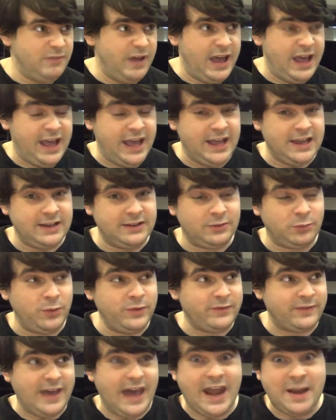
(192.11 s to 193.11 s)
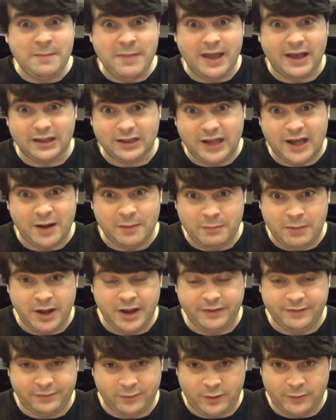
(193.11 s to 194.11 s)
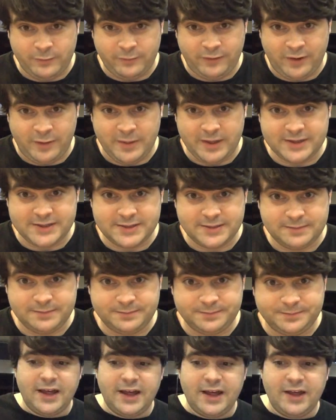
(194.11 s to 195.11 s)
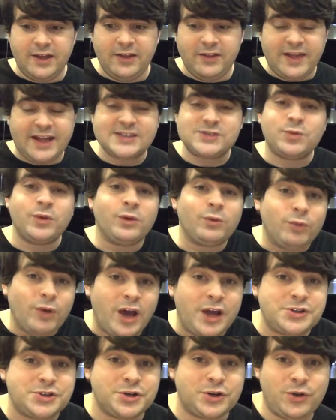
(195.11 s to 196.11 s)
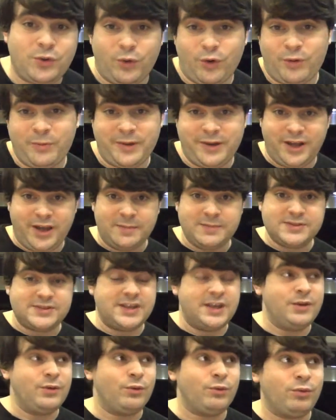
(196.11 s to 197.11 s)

And we've got to make a lot of money from, from it. That's where Roger Corman comes in.